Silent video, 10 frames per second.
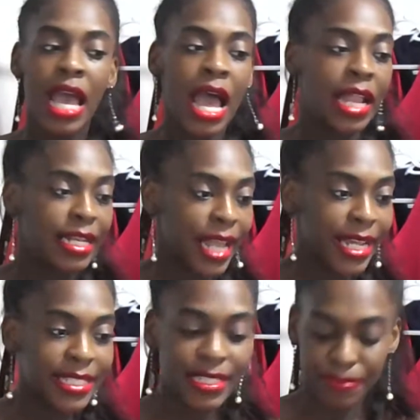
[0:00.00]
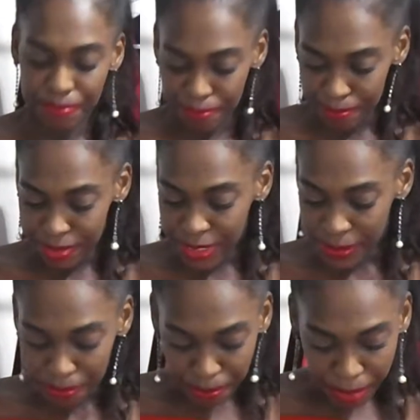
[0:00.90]
Lace
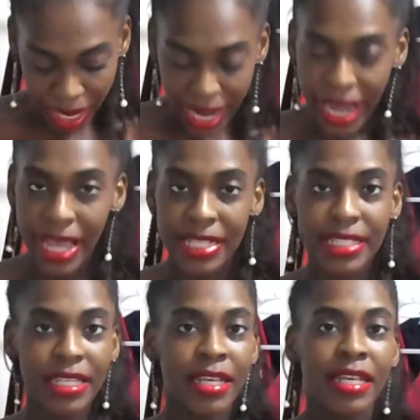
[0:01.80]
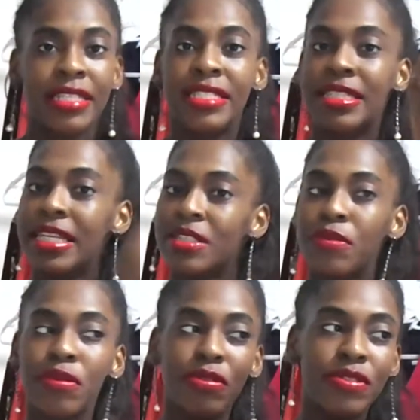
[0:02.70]
pants,
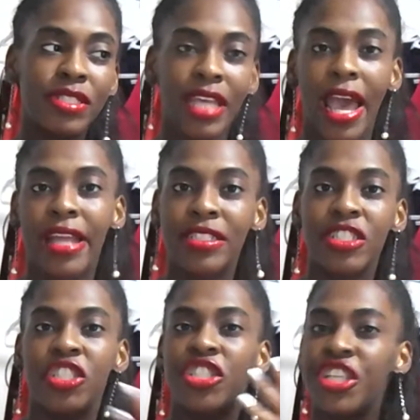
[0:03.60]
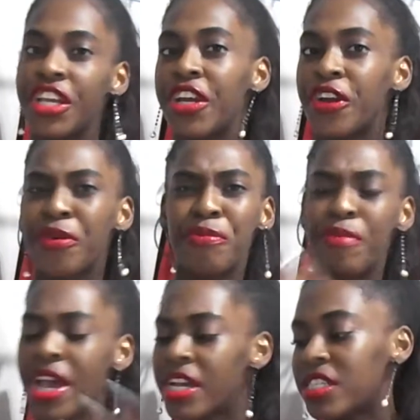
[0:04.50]
see-through, satin, sheer,
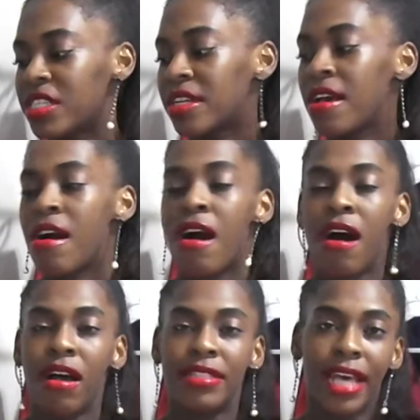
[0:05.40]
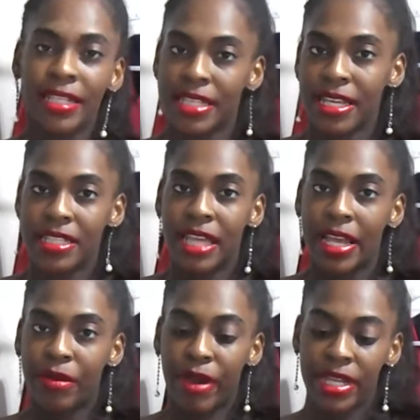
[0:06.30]
mesh. That's in like
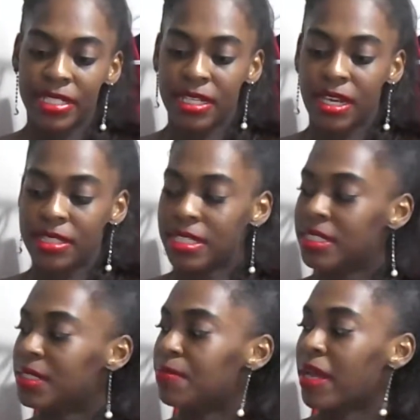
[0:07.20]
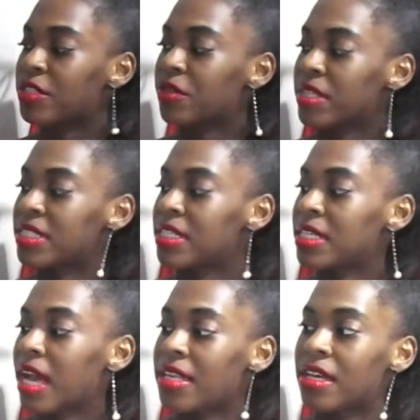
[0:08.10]
crazy. This is my trusty.
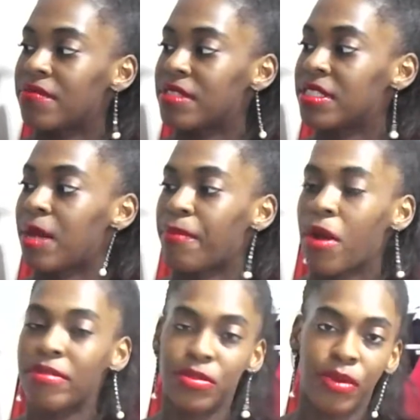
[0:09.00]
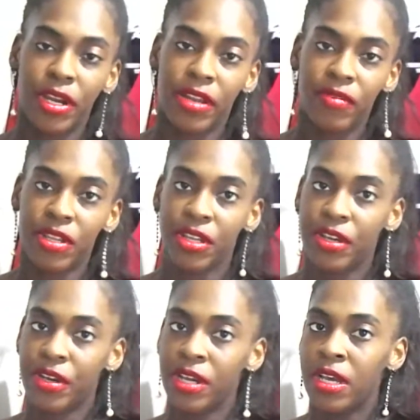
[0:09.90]
I love this top. I always wear it every
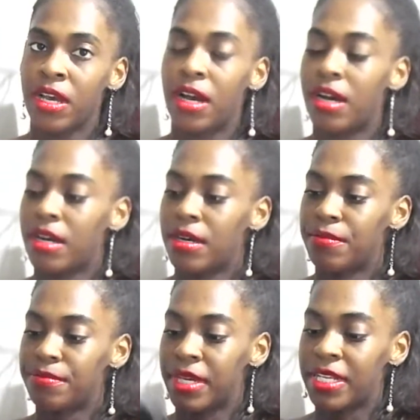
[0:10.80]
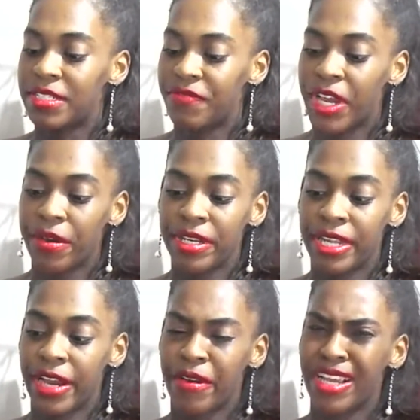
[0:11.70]
year. And it's very
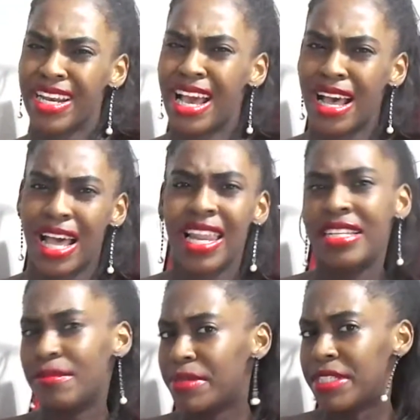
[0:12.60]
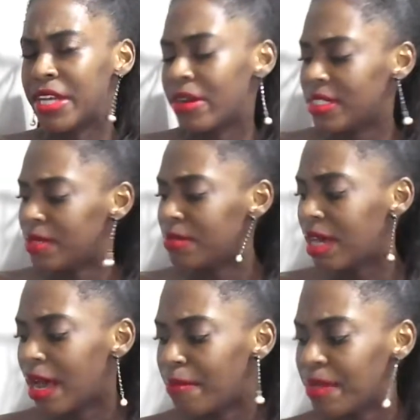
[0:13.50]
daring, and I like to be daring
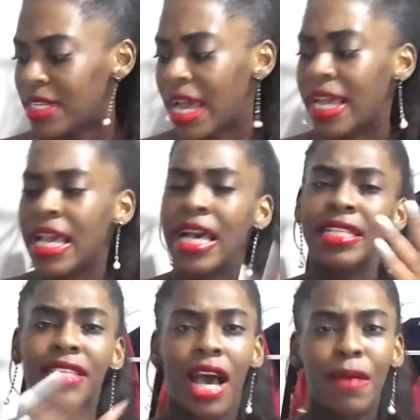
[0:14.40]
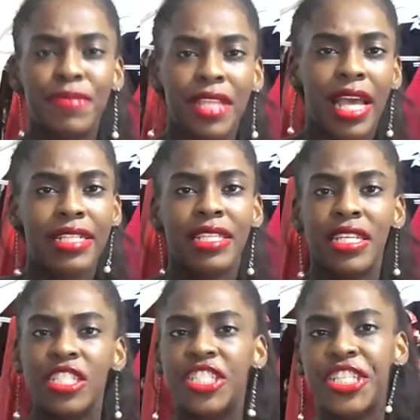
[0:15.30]
sometimes. But like tops like this,
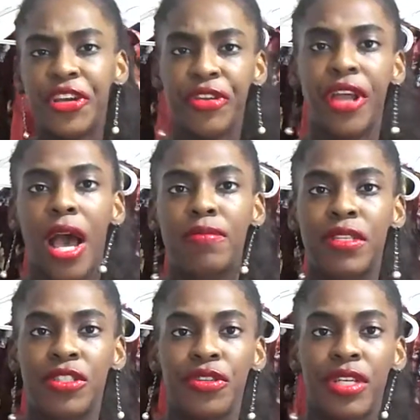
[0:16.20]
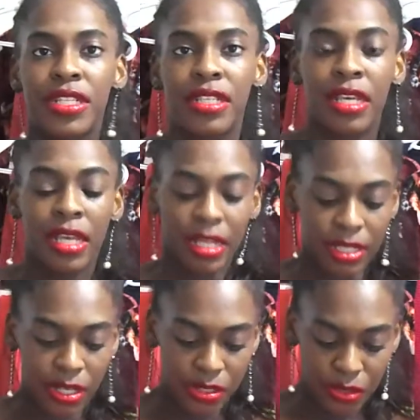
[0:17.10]
sheer tops that you can
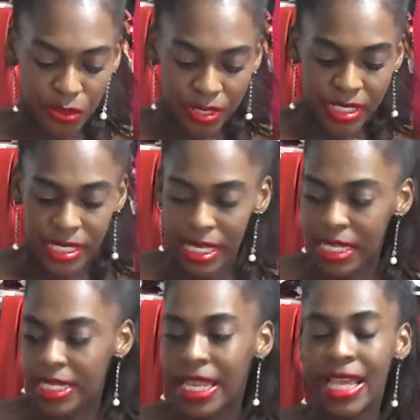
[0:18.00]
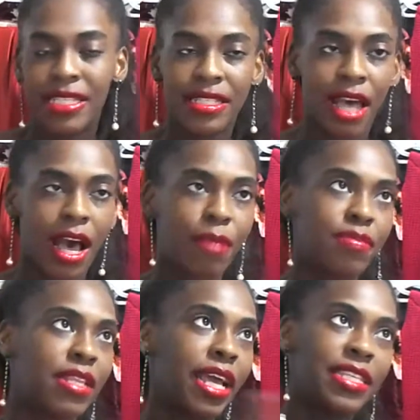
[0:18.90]
look through and see. Lace top,
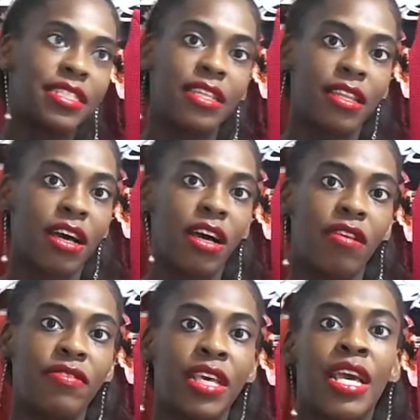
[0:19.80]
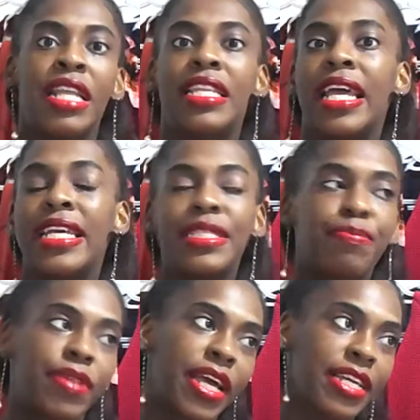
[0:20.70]
lace gloves, lace
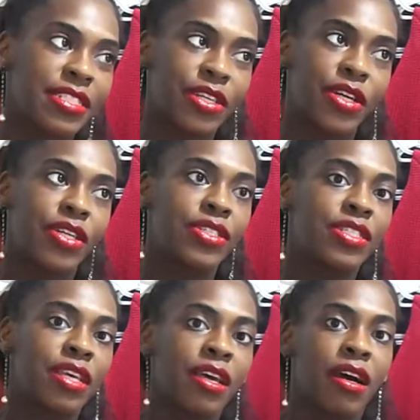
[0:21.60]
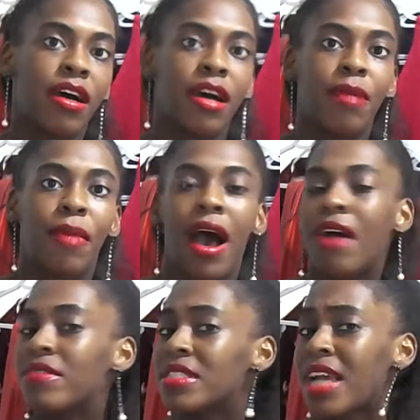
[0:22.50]
blazers.
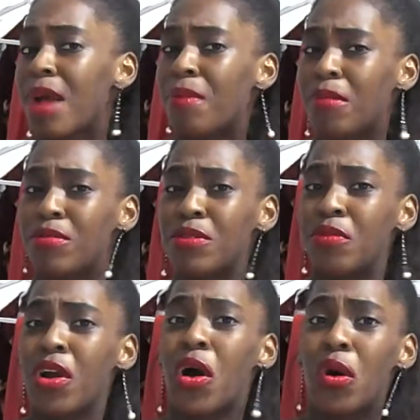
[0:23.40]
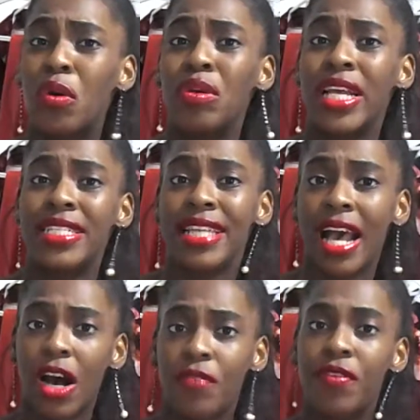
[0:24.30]
Obviously, I probably wouldn't wear a whole lace
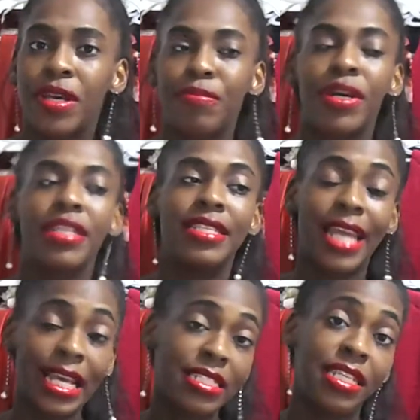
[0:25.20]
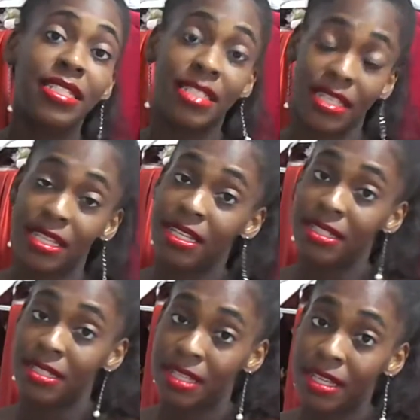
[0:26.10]
outfit, but lace is
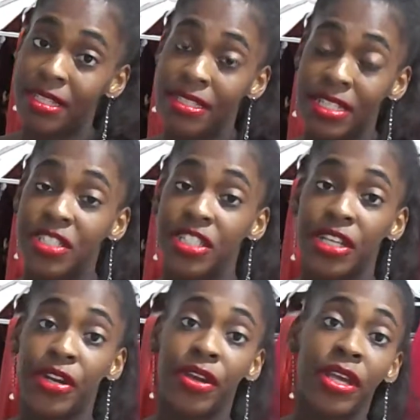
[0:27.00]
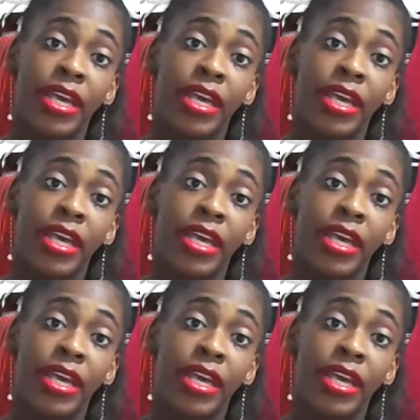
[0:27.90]
in this year.